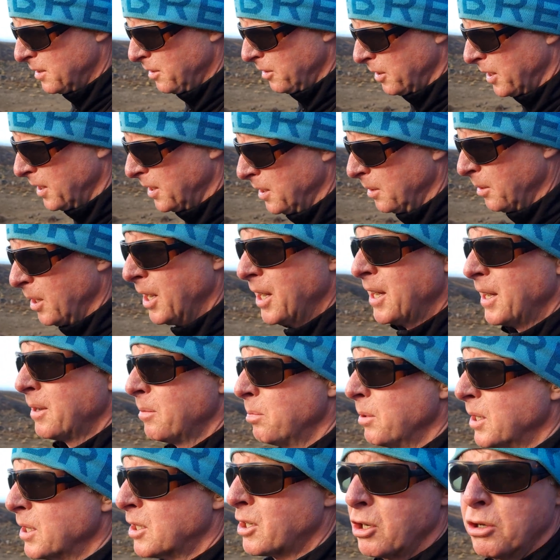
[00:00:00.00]
not going to
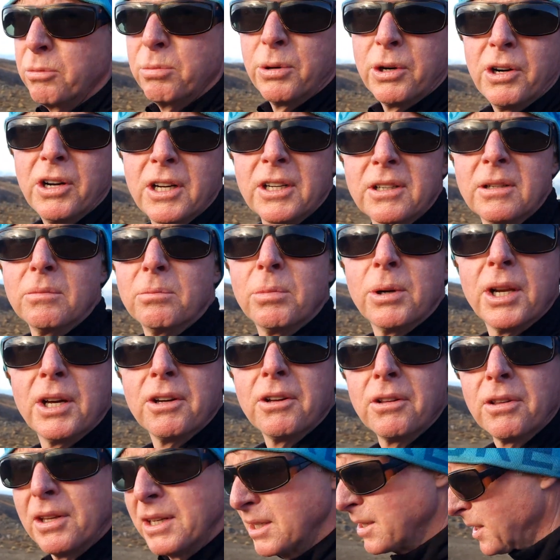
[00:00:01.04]
be too bright and blow
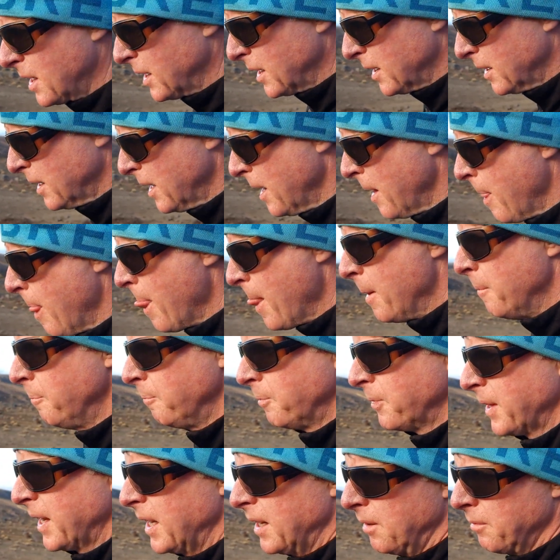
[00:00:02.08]
things out,
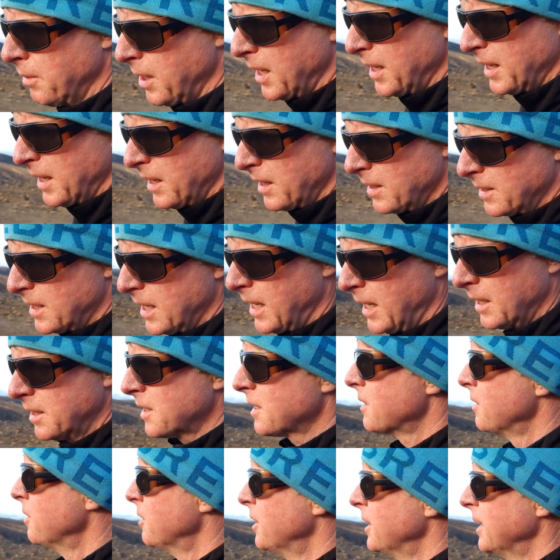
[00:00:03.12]
and we're going to get a dark
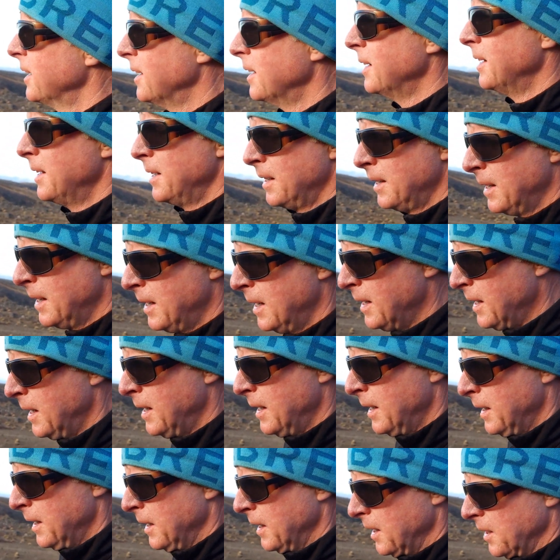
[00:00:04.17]
sky
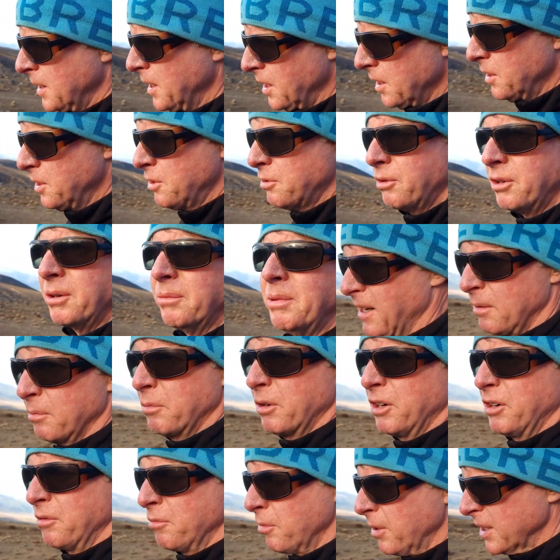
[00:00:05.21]
in the interim.
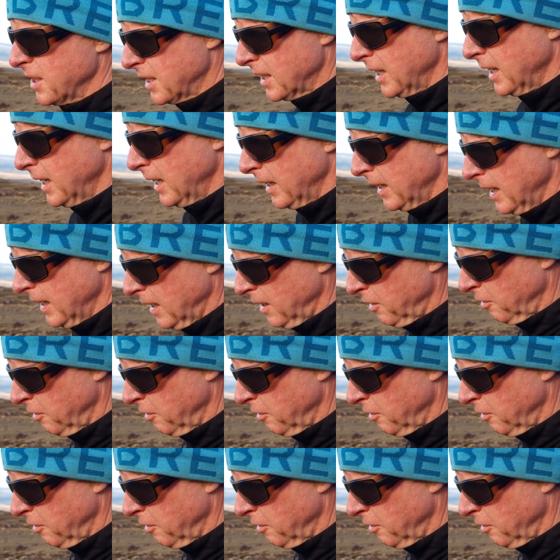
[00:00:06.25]
We're in winter here now